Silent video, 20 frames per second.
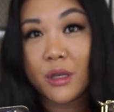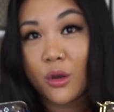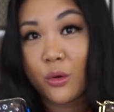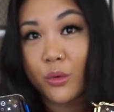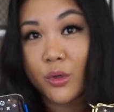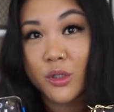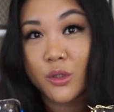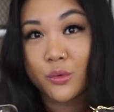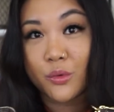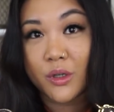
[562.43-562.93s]
know
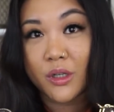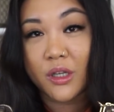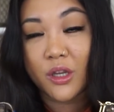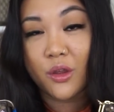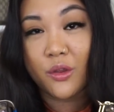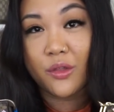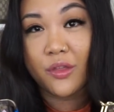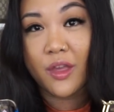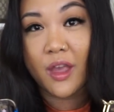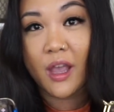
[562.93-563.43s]
which one
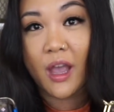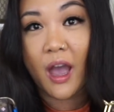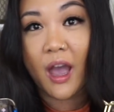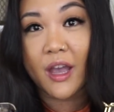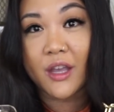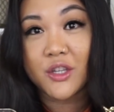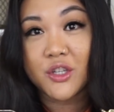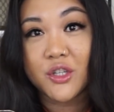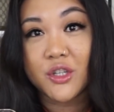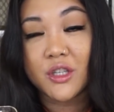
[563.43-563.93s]
you think
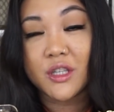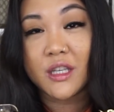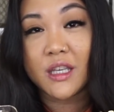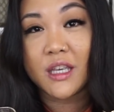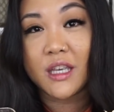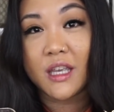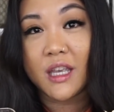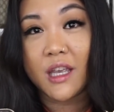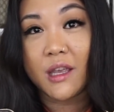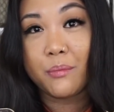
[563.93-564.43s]
I should
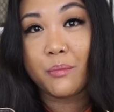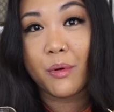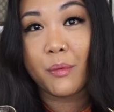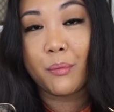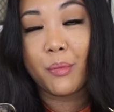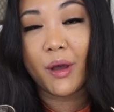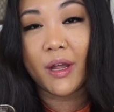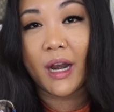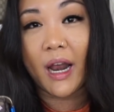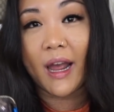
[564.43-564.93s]
keep,
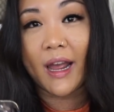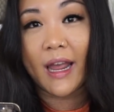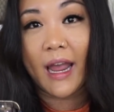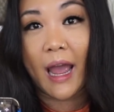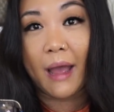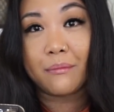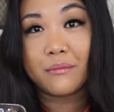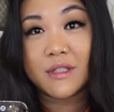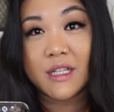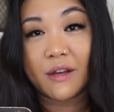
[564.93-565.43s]
but I
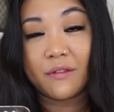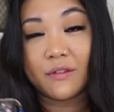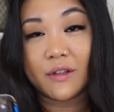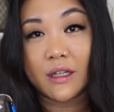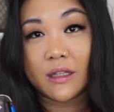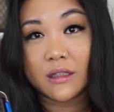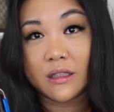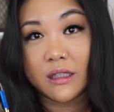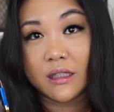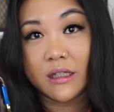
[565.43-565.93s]
am
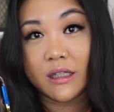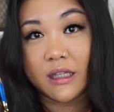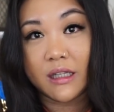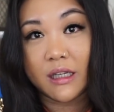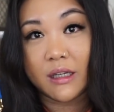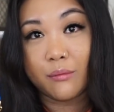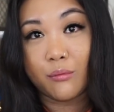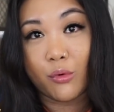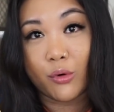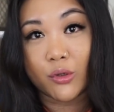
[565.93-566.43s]
definitely
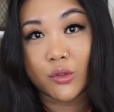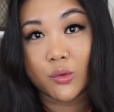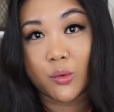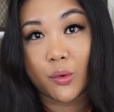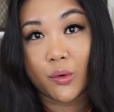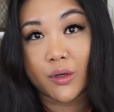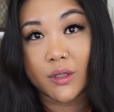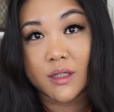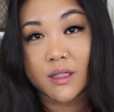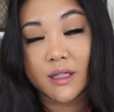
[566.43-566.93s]
leaning more
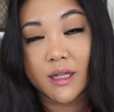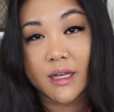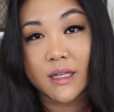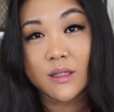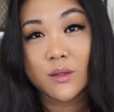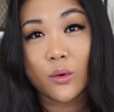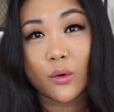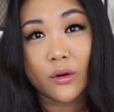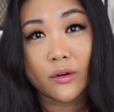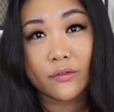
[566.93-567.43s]
towards
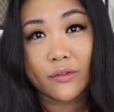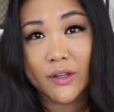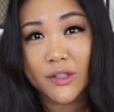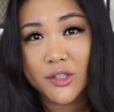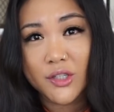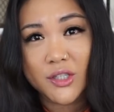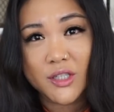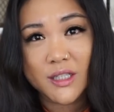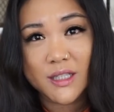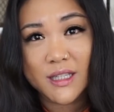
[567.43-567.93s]
this, or if I
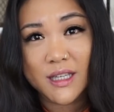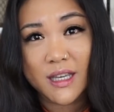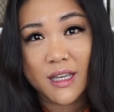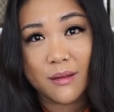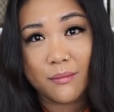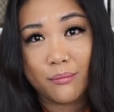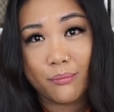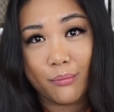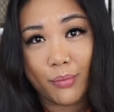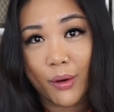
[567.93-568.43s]
should just
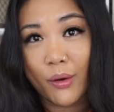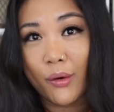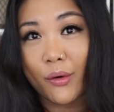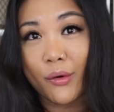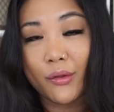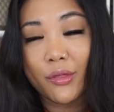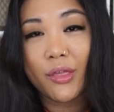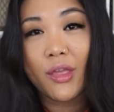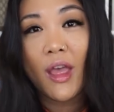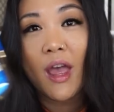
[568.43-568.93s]
keep
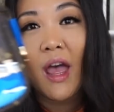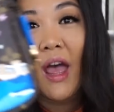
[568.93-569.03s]
both.